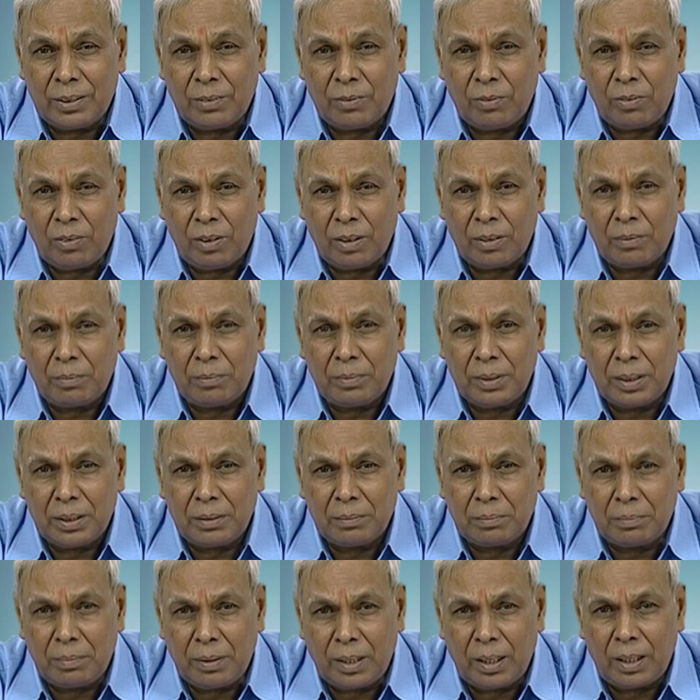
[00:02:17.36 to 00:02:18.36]

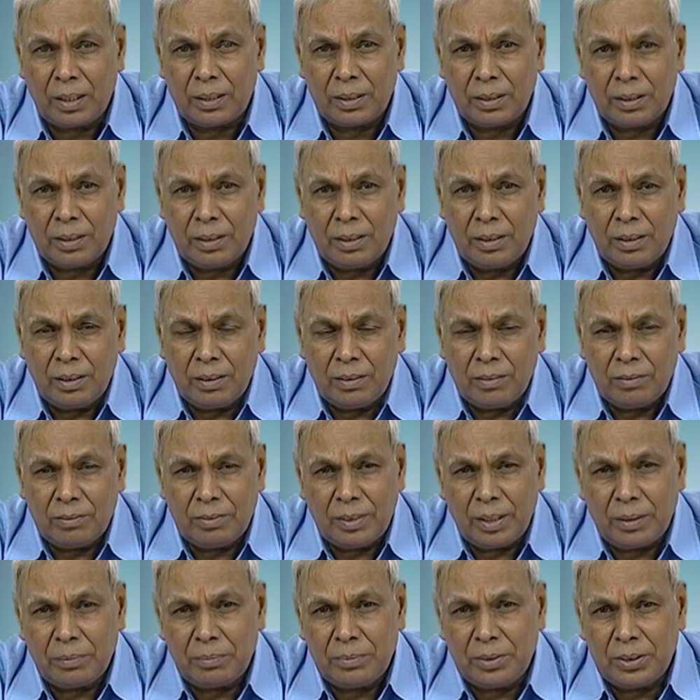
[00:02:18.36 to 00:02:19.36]
reforming part
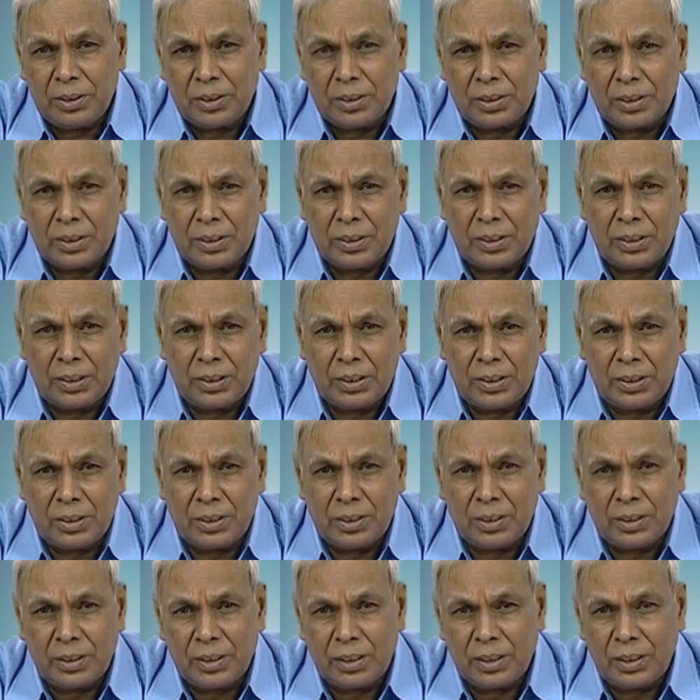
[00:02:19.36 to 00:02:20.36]
we have discussed in
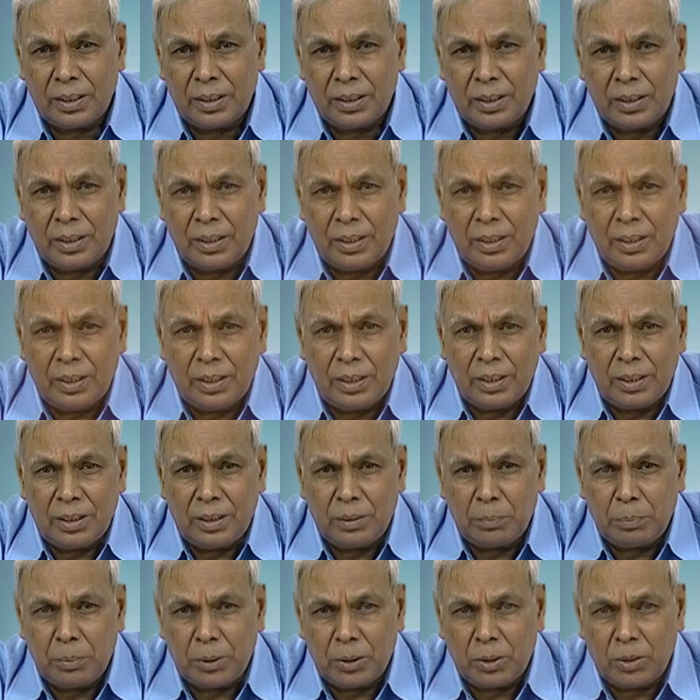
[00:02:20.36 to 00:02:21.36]
detail in
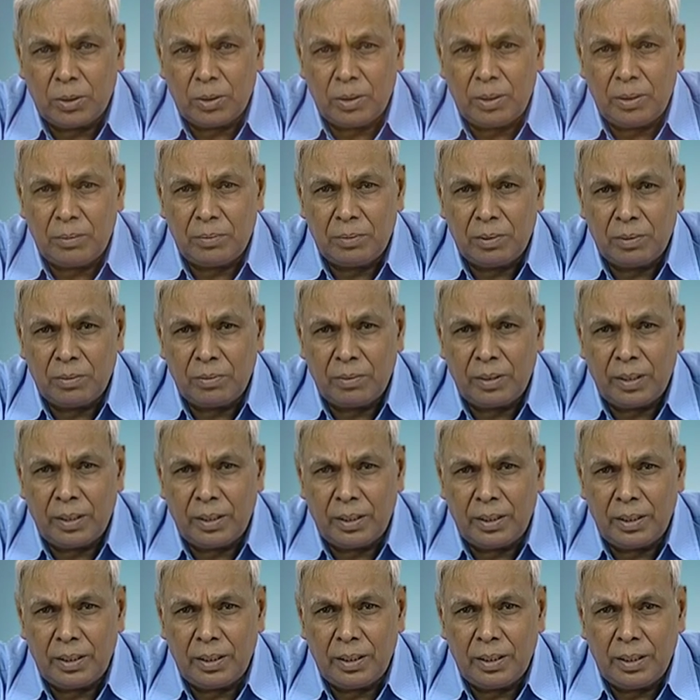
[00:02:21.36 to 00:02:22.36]
the petroleum
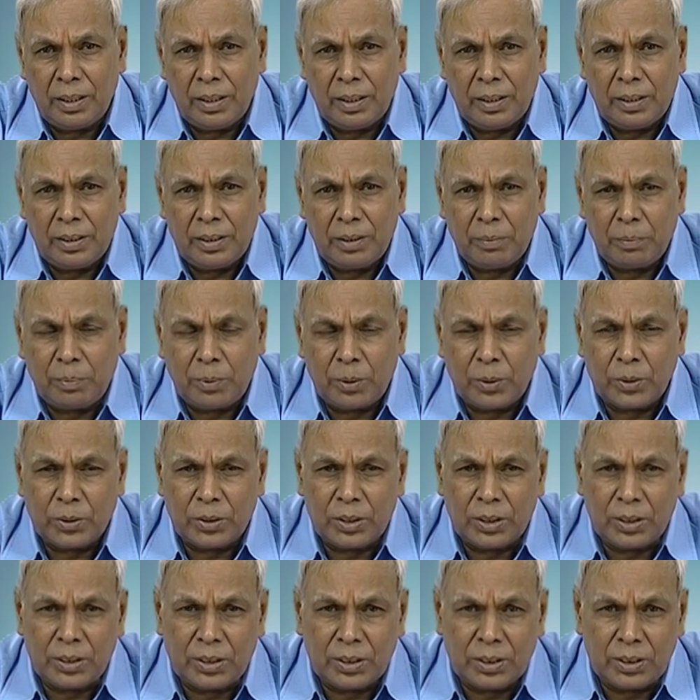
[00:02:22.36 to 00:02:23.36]
refining, the
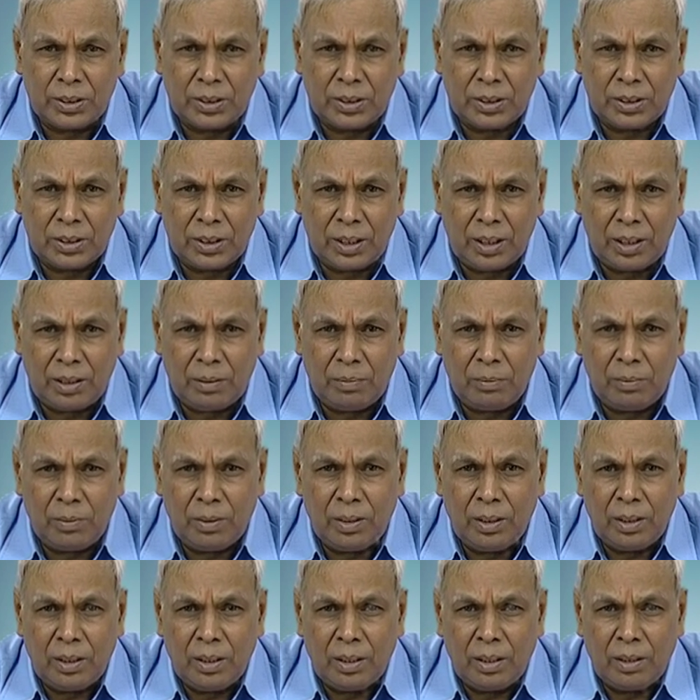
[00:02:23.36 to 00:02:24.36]
process is the same
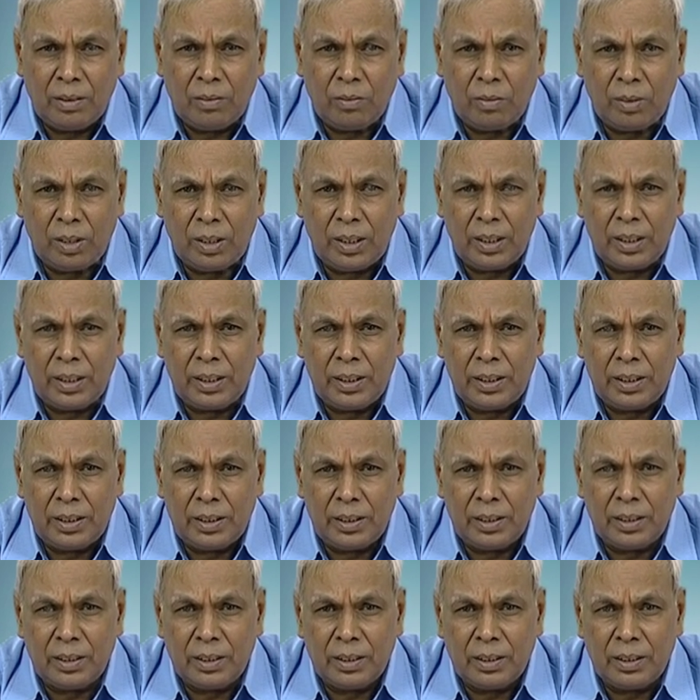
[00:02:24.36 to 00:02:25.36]
only
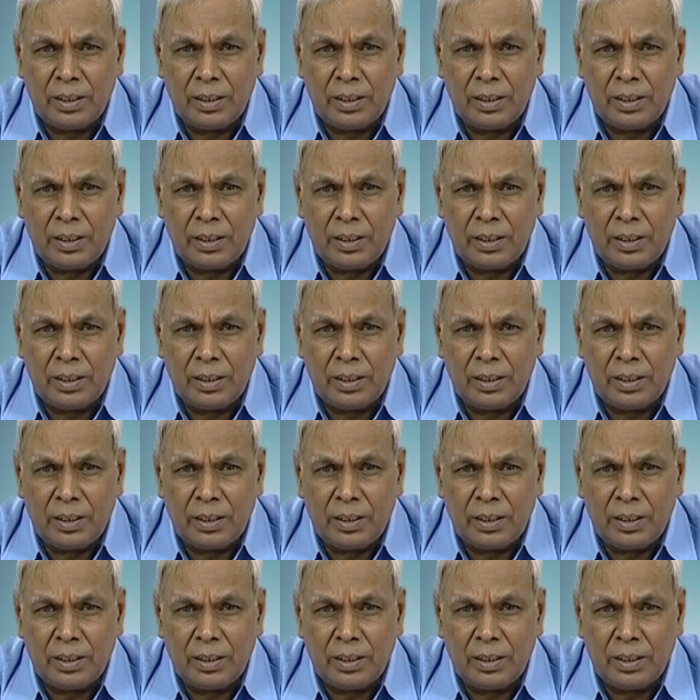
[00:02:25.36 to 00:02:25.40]
here